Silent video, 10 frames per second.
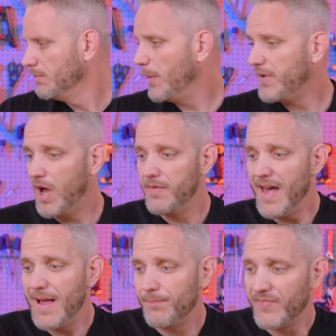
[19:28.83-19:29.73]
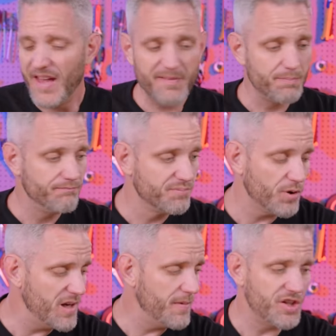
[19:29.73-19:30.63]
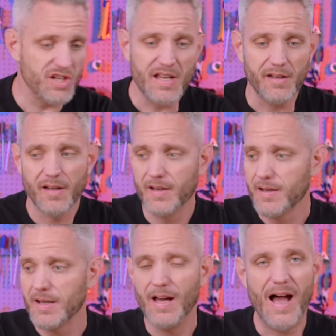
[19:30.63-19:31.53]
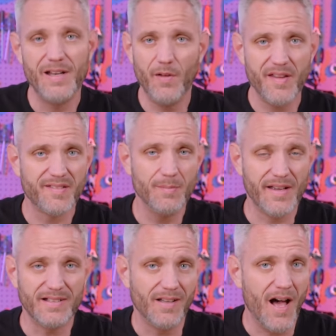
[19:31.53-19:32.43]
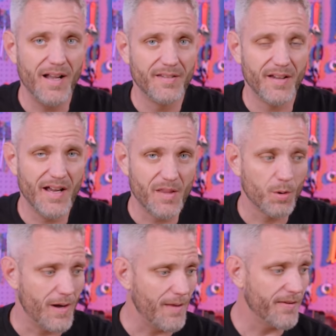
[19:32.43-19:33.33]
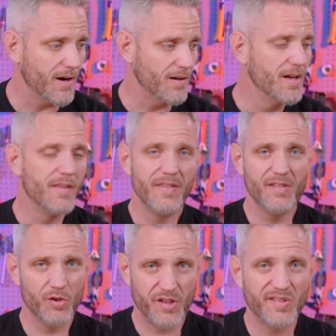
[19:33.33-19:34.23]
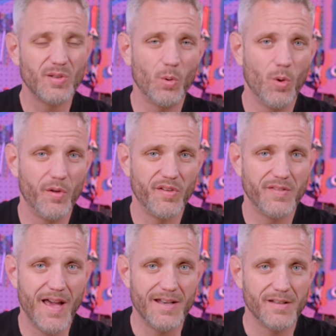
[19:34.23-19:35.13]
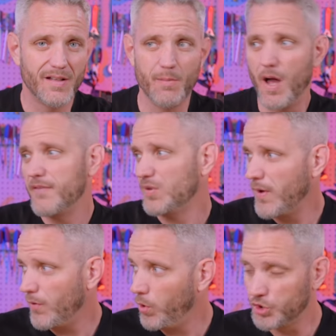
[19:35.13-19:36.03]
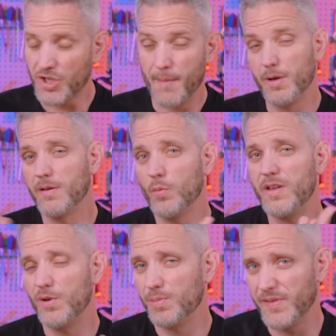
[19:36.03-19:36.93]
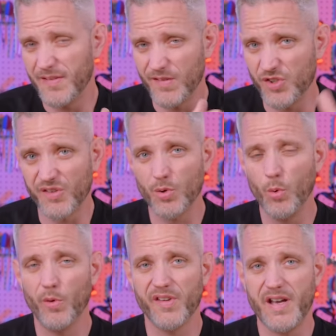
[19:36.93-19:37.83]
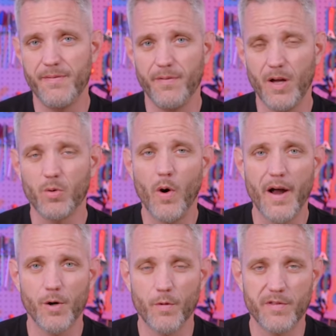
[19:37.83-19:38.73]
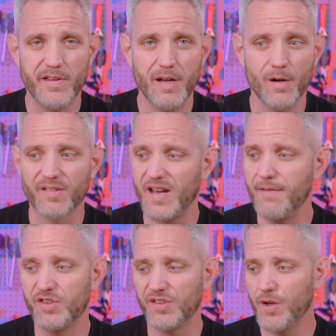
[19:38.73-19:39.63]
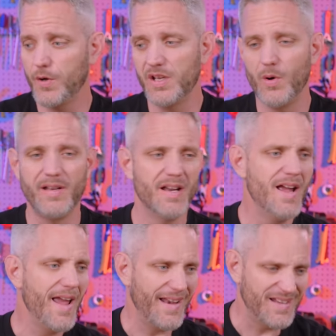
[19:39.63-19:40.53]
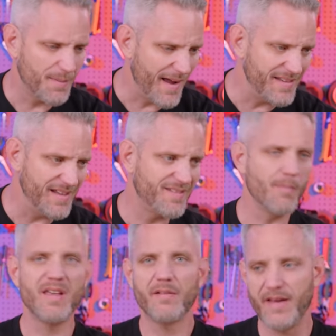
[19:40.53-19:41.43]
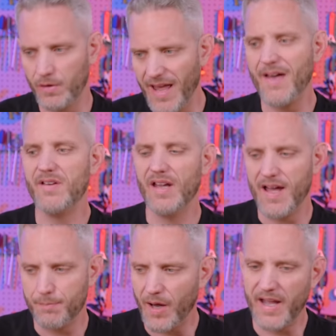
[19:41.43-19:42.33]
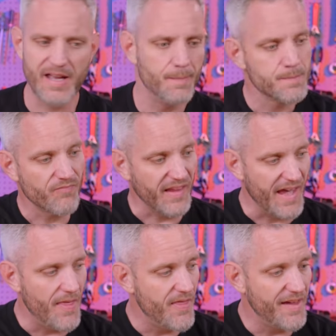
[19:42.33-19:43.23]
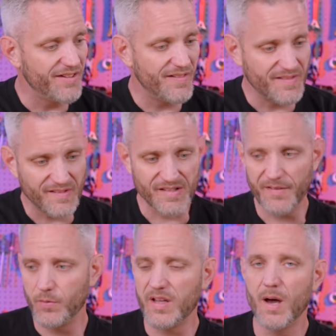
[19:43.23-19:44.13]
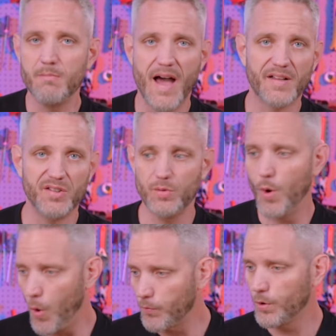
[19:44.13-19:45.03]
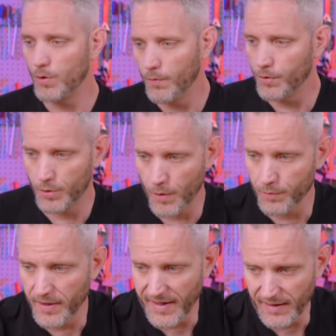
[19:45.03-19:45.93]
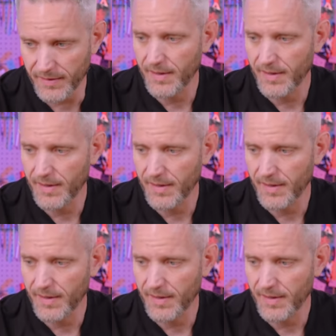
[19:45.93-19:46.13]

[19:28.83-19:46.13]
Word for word: But beyond that, that's pretty much it. I know this seemed like a lot to kind of throw out there. These are just tools that, I mean, obviously we have a whole shop here that we use, but this is just tools that I've acquired over the years that I've just go, you know what? Anytime I need something, if I don't have it, I buy it. And this is the stuff we come back to over and over and over again.